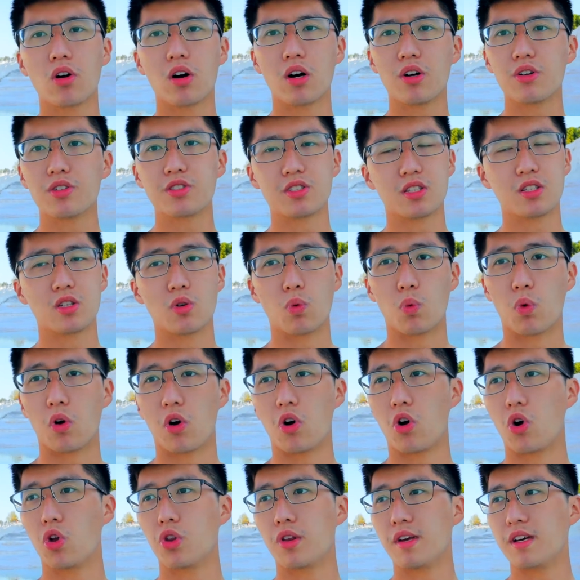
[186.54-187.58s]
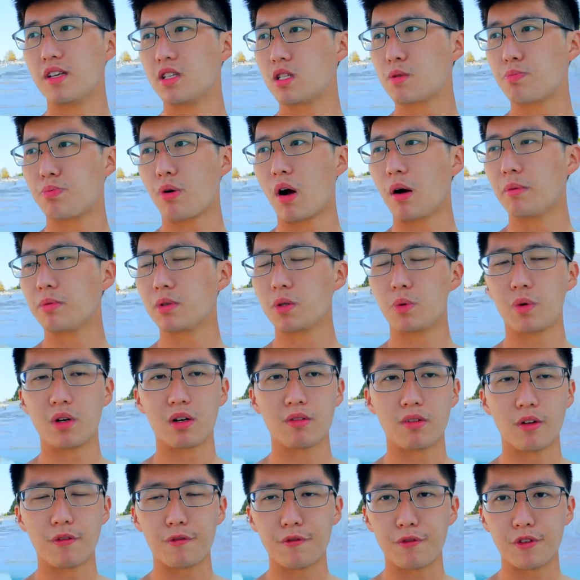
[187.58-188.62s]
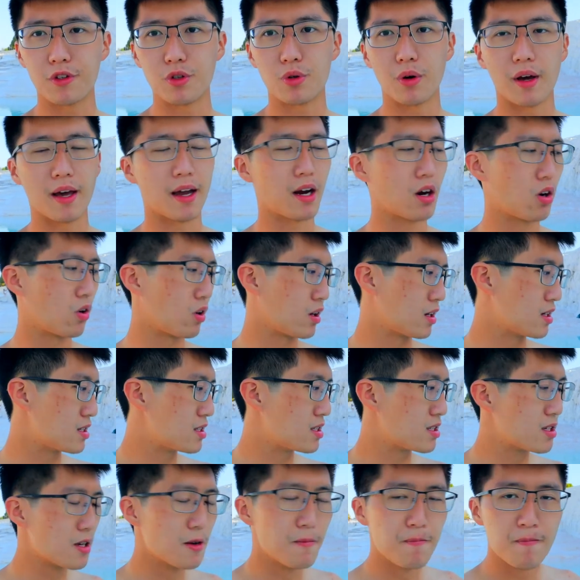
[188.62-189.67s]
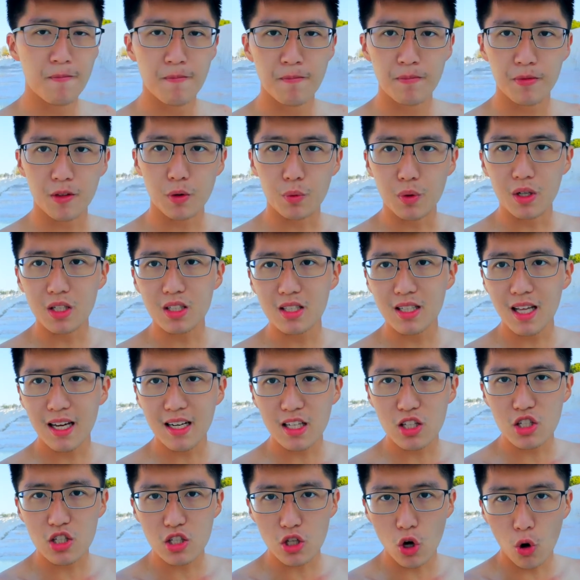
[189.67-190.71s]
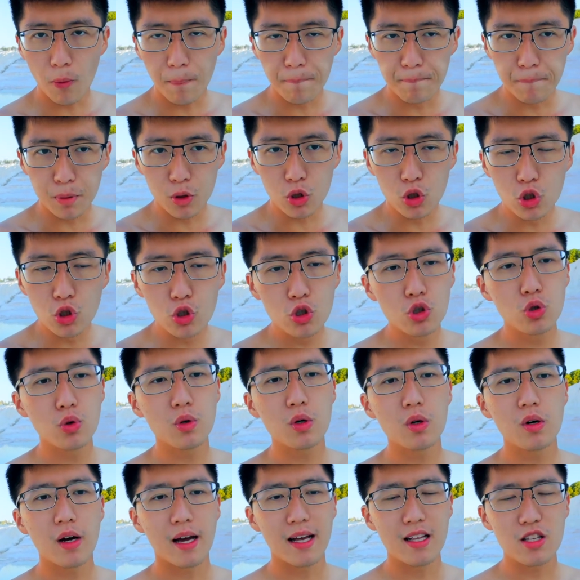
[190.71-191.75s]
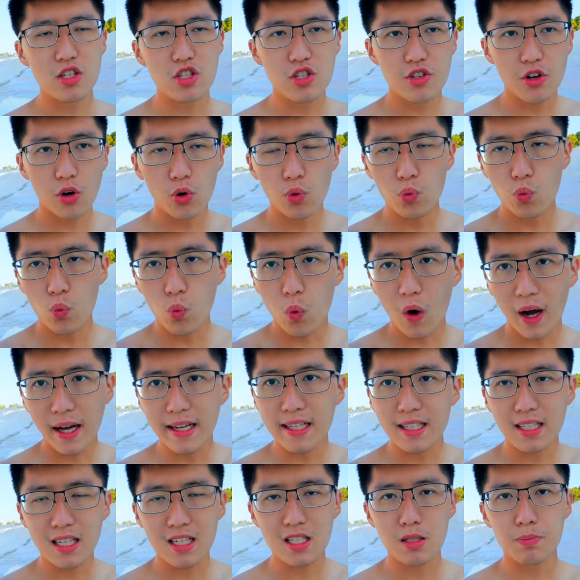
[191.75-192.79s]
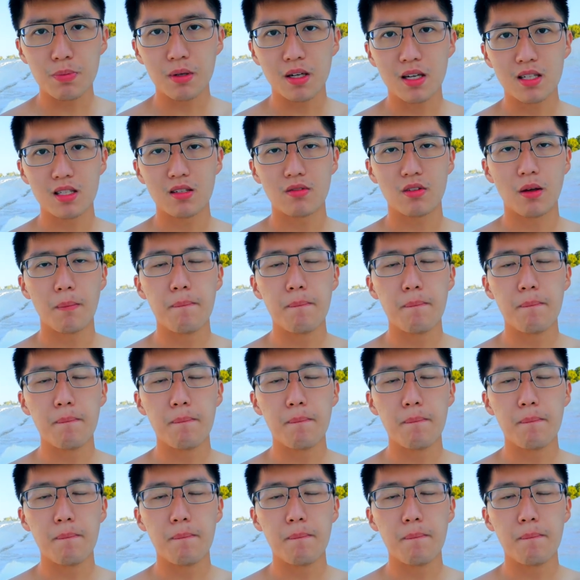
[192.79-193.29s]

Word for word: else in the world. It's probably one of the few areas. The reason that it's so blue and so white is because of the